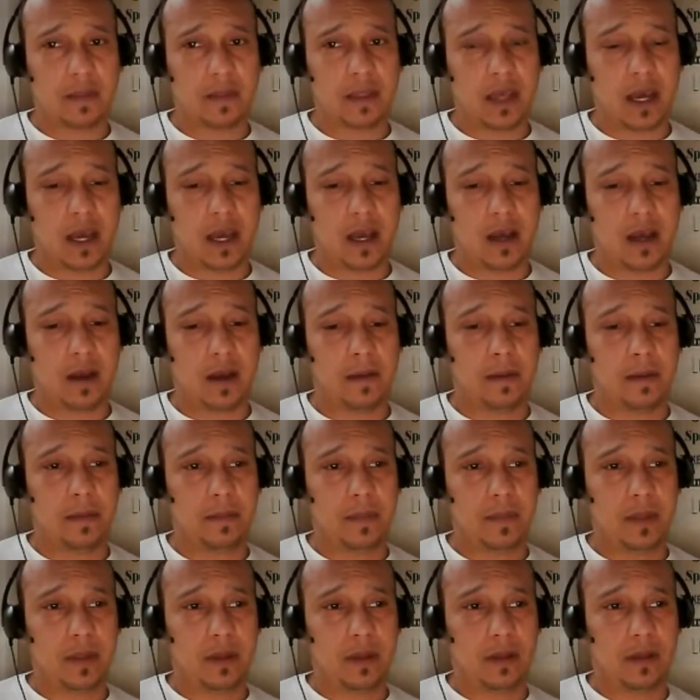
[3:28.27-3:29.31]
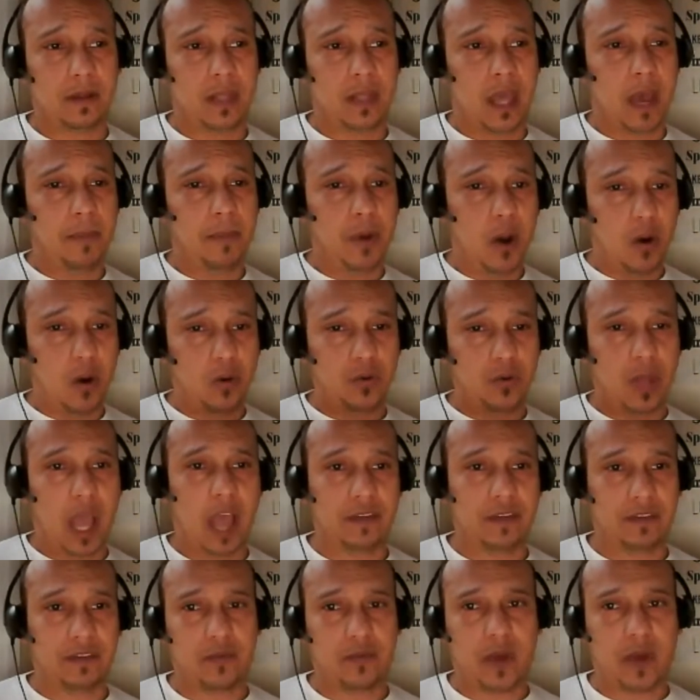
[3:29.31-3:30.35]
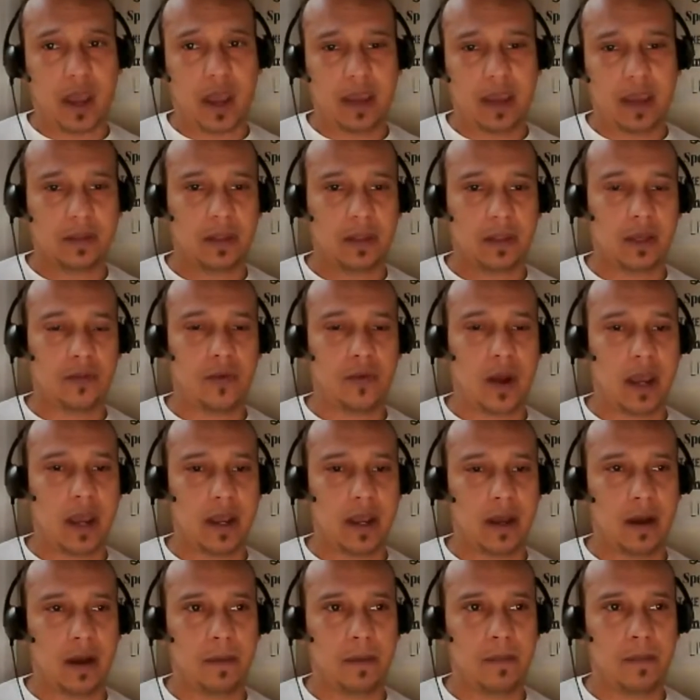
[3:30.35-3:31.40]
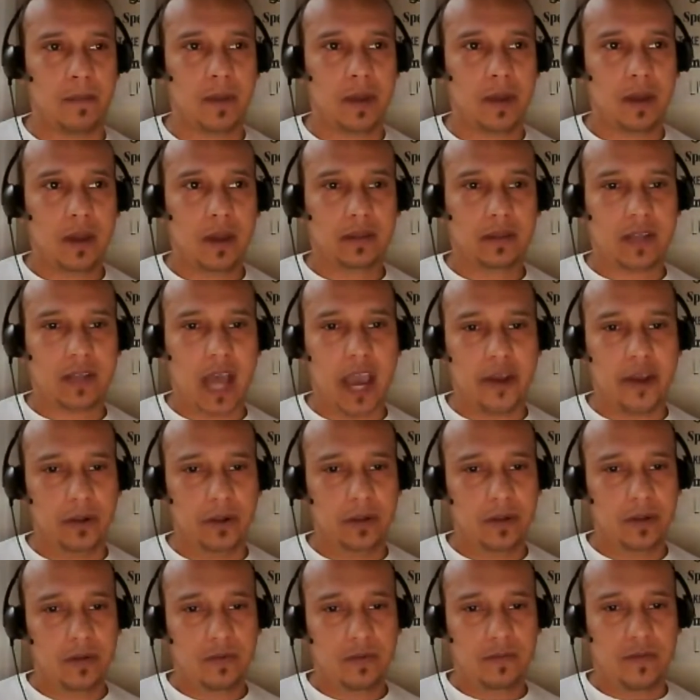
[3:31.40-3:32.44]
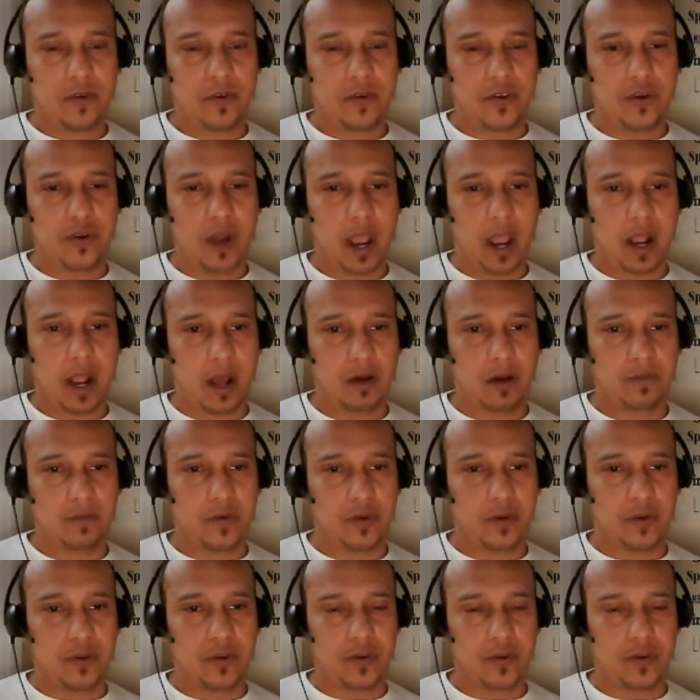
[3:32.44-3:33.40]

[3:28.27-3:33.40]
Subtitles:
Scribd, stuff like that. So what you do when you upload it there,